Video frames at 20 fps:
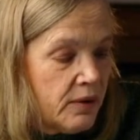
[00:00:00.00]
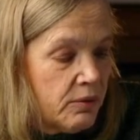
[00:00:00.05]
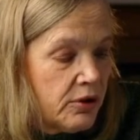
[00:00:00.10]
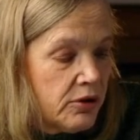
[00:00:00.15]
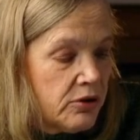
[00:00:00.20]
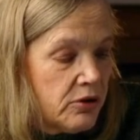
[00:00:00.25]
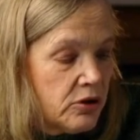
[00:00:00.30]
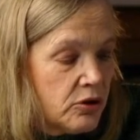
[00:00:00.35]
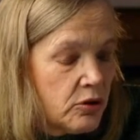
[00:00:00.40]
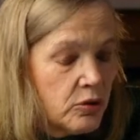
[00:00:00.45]

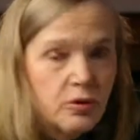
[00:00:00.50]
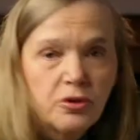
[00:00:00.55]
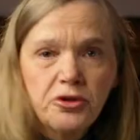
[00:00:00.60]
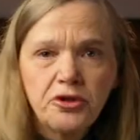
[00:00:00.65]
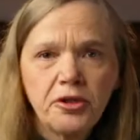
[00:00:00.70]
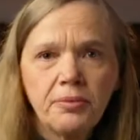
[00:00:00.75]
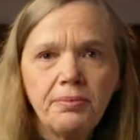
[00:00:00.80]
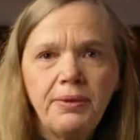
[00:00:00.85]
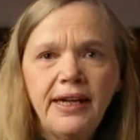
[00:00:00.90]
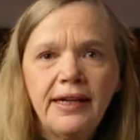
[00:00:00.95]
wanted to
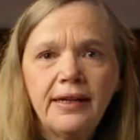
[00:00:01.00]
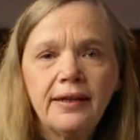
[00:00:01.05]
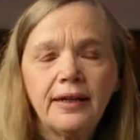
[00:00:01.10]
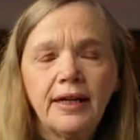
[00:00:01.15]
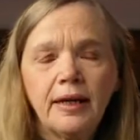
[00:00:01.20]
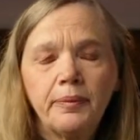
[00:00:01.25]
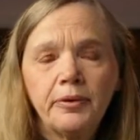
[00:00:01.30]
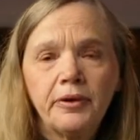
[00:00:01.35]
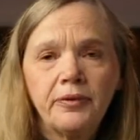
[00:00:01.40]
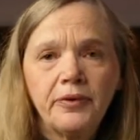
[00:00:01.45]
also make a
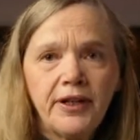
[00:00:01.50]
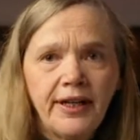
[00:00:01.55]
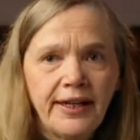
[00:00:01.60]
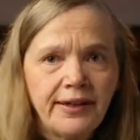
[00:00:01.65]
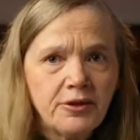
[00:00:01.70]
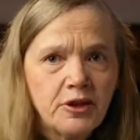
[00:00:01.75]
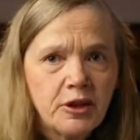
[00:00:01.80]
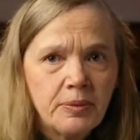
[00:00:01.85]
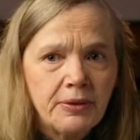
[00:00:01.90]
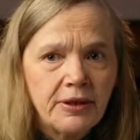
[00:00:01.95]
couple of
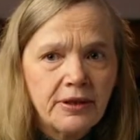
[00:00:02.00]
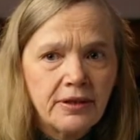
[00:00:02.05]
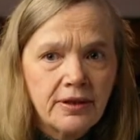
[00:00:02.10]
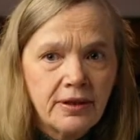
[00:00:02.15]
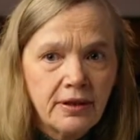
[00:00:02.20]
announcements.